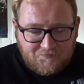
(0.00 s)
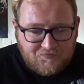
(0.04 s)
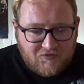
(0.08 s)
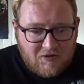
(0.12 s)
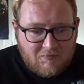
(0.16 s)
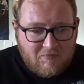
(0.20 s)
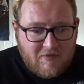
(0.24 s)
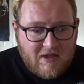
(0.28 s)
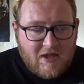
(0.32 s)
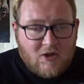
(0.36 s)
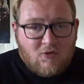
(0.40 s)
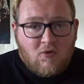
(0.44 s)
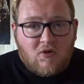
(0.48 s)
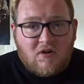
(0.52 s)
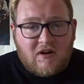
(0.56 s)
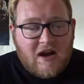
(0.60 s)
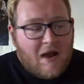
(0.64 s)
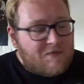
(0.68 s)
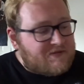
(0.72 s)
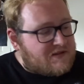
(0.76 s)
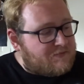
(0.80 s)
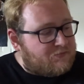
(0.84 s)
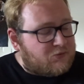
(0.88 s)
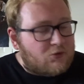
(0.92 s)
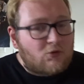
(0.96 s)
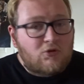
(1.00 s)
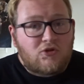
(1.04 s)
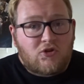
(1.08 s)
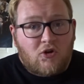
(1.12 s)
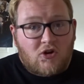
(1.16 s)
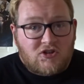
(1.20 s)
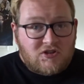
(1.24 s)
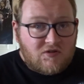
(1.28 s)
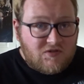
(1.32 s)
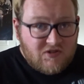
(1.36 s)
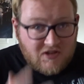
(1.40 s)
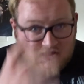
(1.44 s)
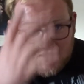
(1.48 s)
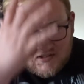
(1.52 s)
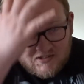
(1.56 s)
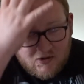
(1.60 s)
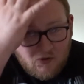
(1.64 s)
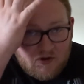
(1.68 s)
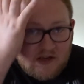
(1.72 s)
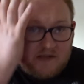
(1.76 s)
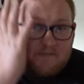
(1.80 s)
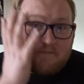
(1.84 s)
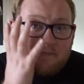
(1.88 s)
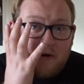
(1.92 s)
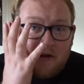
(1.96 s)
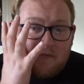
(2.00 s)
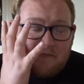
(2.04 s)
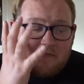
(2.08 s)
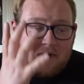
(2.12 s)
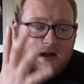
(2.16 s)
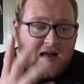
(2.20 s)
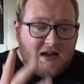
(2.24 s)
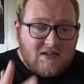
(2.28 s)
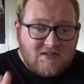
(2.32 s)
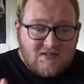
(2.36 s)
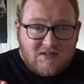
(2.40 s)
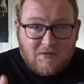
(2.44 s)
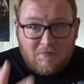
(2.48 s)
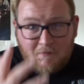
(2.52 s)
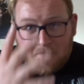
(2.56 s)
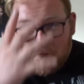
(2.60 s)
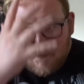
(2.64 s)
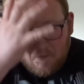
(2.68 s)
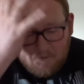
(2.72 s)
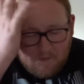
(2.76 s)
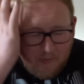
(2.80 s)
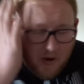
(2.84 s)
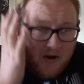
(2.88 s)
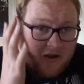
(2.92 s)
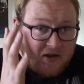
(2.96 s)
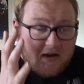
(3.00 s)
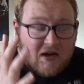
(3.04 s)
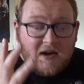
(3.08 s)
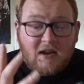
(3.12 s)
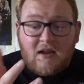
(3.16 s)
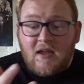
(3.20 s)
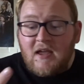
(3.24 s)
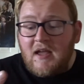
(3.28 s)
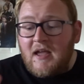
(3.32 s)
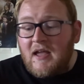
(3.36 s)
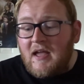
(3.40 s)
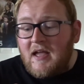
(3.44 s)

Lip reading: Michael grabs a blowtorch, and he still gets burnt mass to buggery,